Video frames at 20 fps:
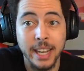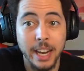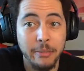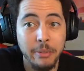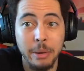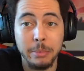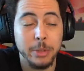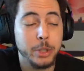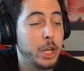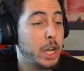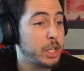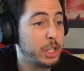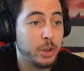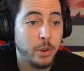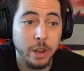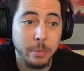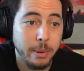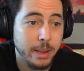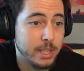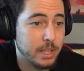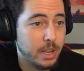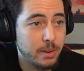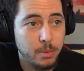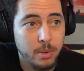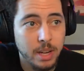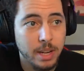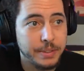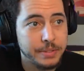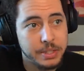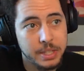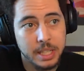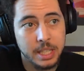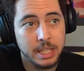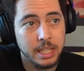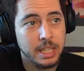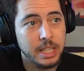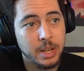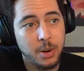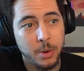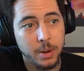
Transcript: like if I'm just going based off what I've seen,